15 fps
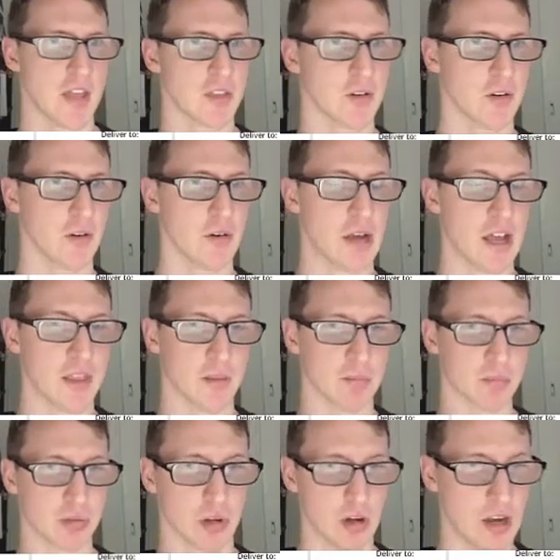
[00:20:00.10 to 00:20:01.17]

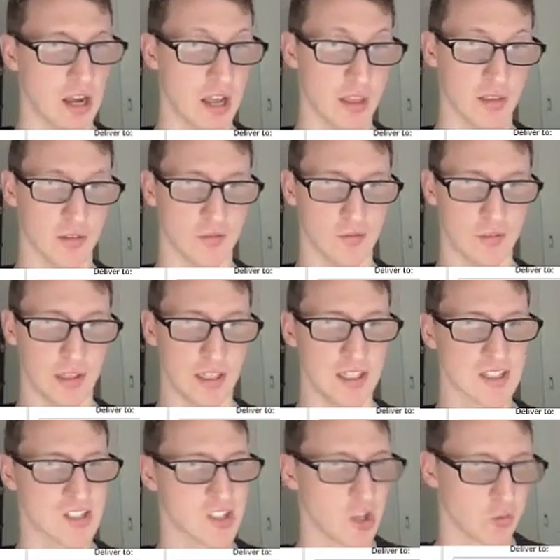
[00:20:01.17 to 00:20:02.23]
Other
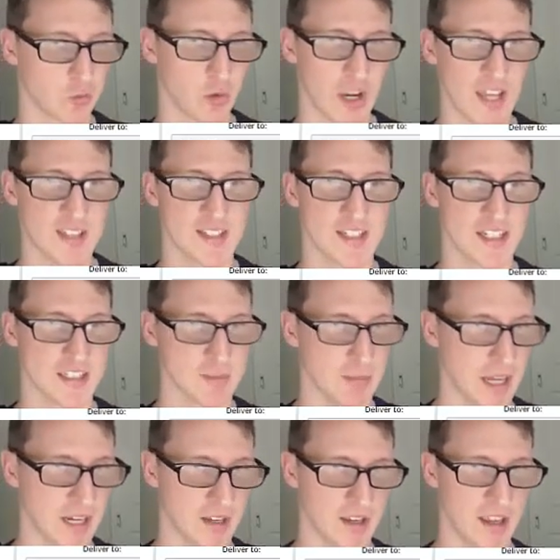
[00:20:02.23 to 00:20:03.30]
affiliate softwares, it doesn't
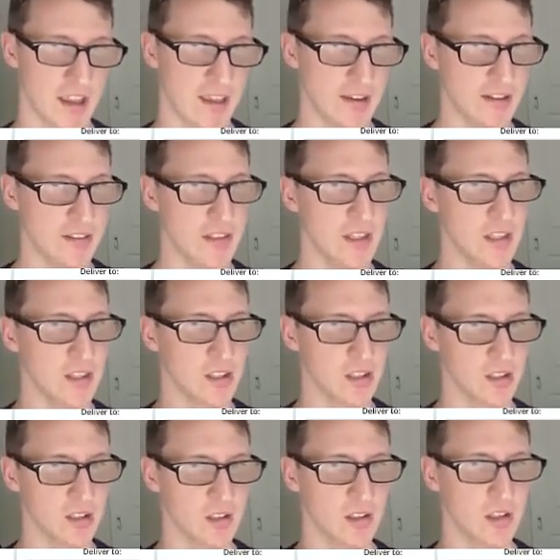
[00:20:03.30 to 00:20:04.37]
matter. Anything
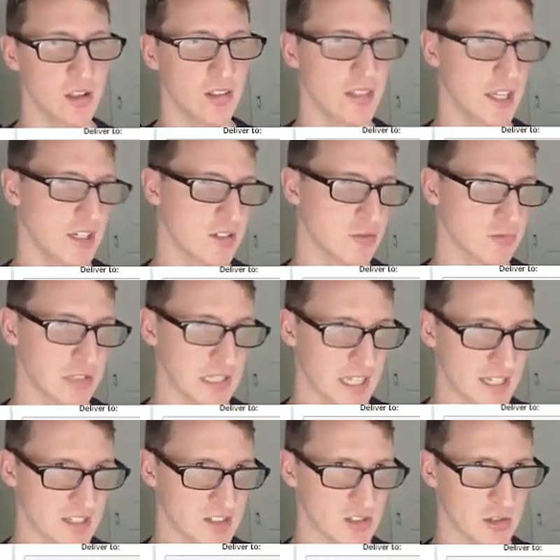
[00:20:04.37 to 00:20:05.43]
that
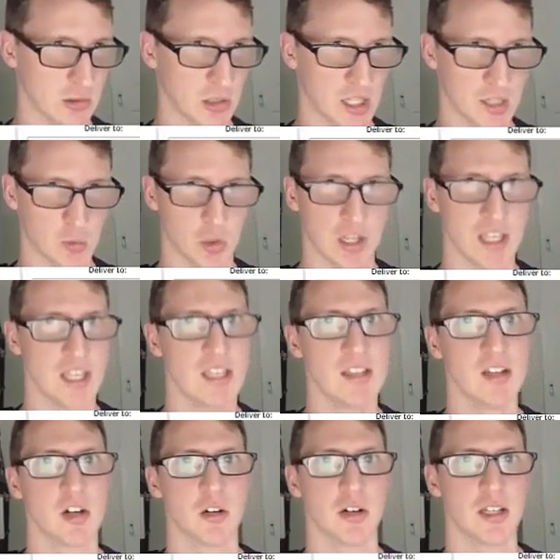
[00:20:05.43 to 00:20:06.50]
relates to like what
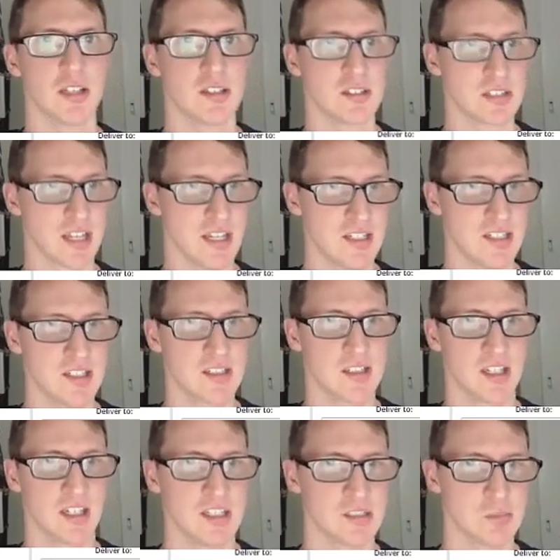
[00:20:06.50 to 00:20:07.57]
he already
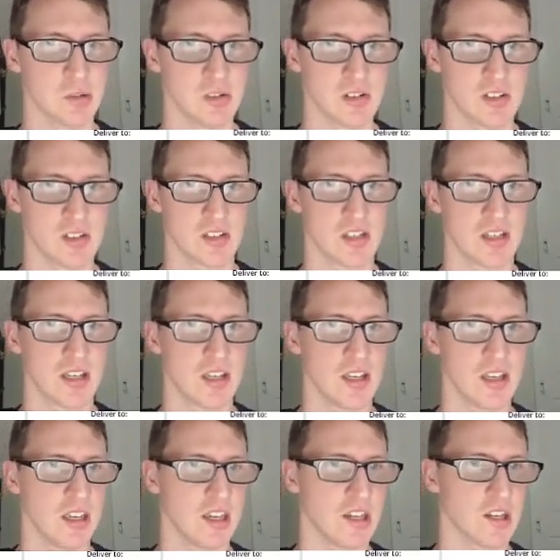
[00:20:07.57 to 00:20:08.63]
teaches in his books,
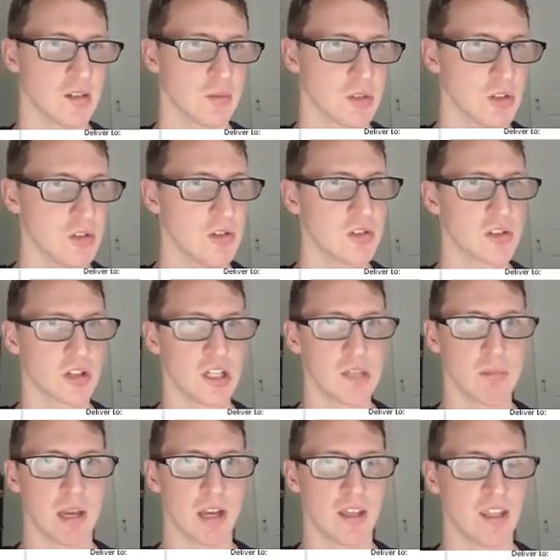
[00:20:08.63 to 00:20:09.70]
he can use your
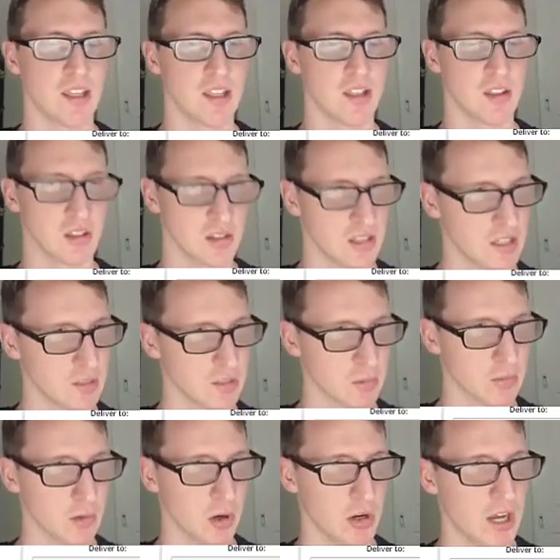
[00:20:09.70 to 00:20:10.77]
email. He can
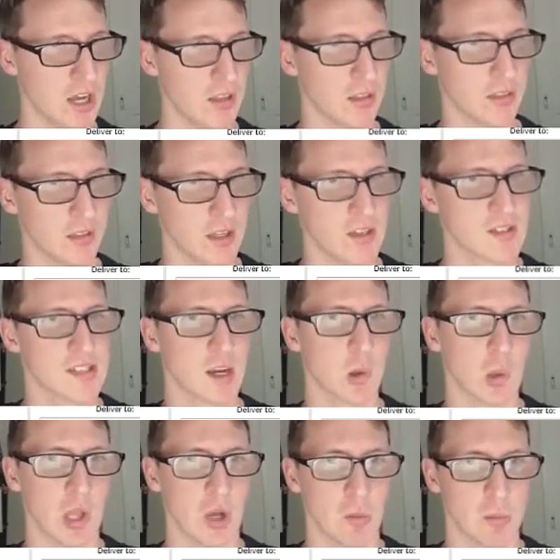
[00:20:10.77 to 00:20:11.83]
promote other things
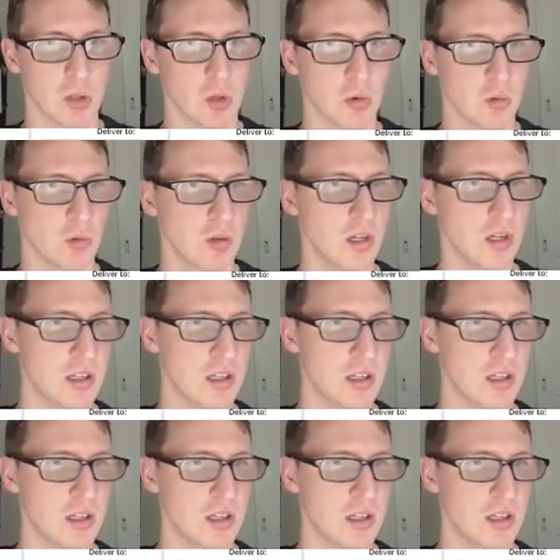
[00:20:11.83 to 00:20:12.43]
that will help you.